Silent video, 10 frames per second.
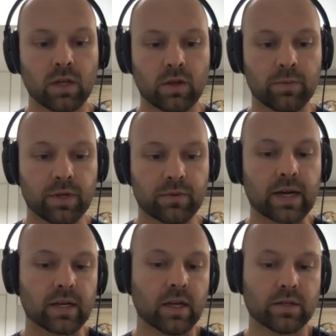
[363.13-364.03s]
being
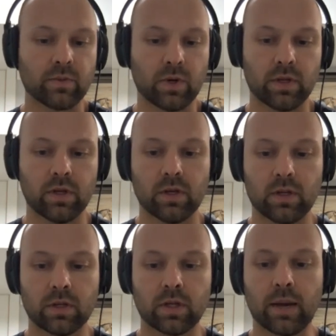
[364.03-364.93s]
recognized as one of
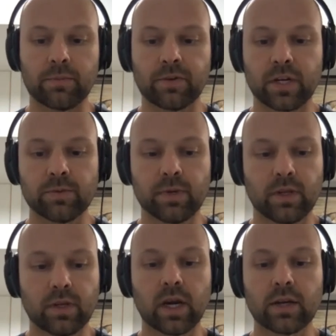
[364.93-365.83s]
the top freshmen
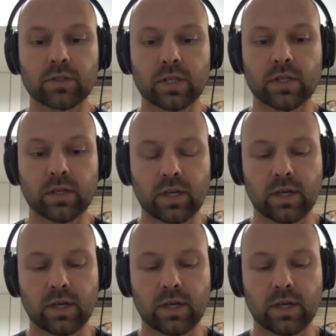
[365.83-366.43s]
in the country